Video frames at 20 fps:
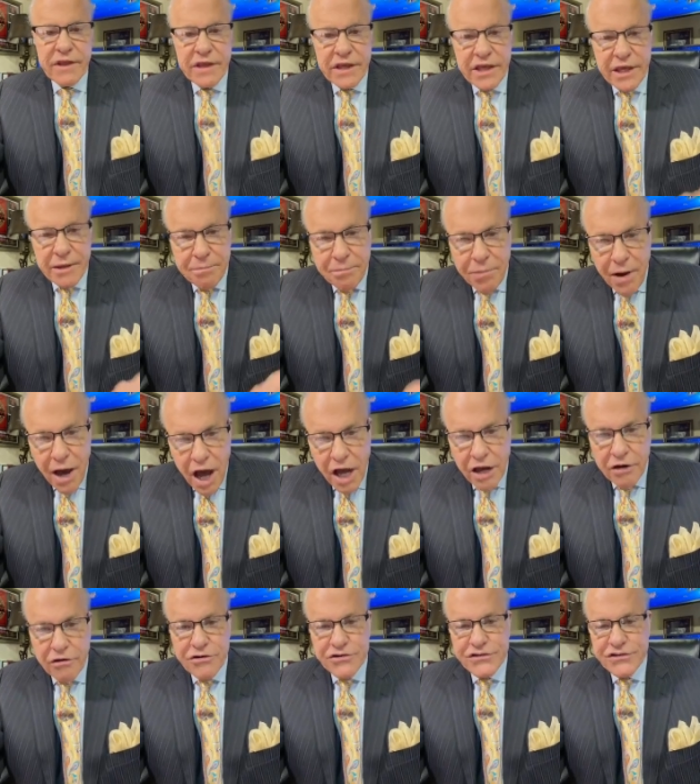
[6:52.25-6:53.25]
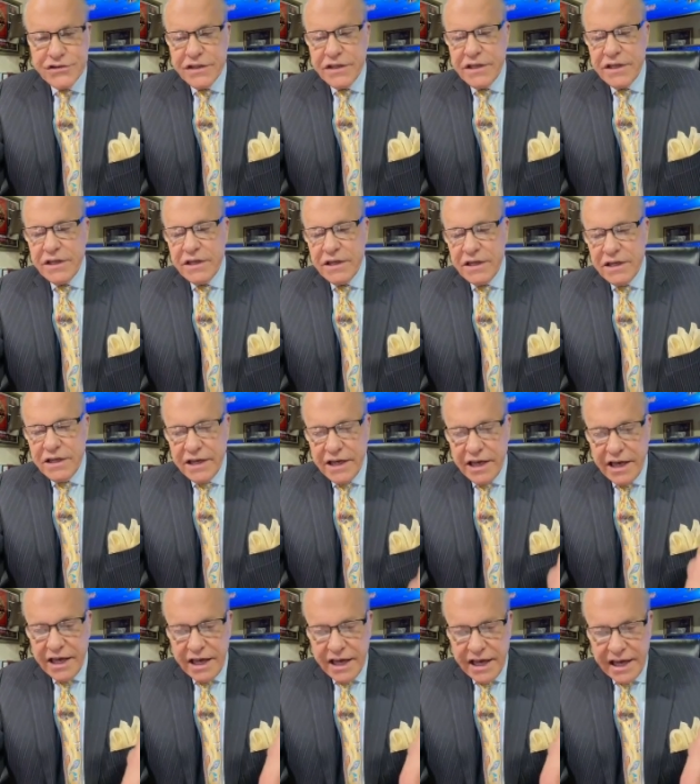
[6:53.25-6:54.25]
Hypocrisy
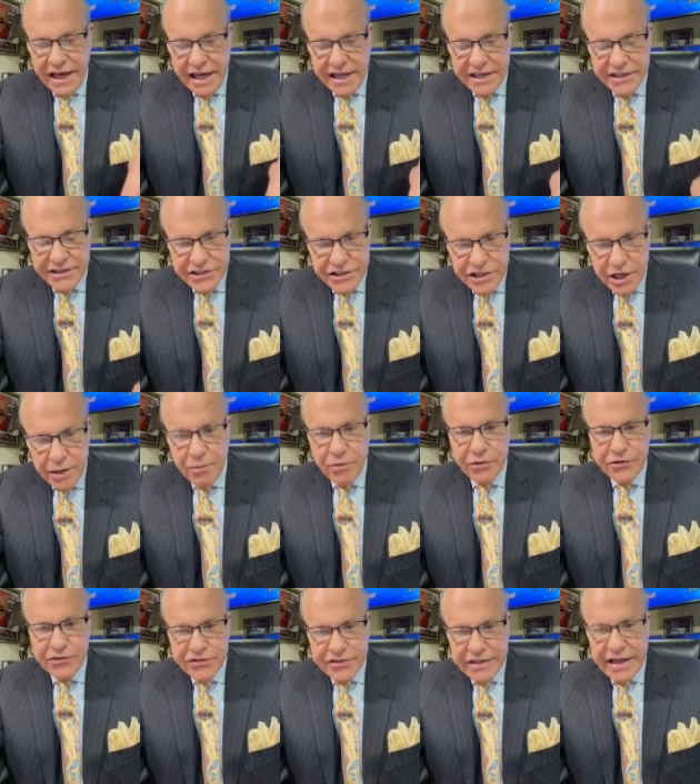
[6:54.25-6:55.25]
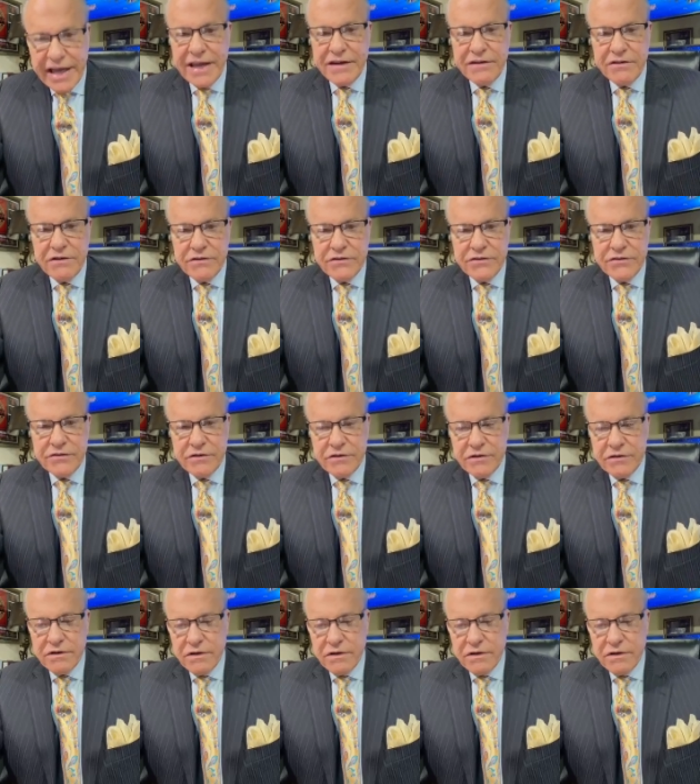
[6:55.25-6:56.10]
and double standards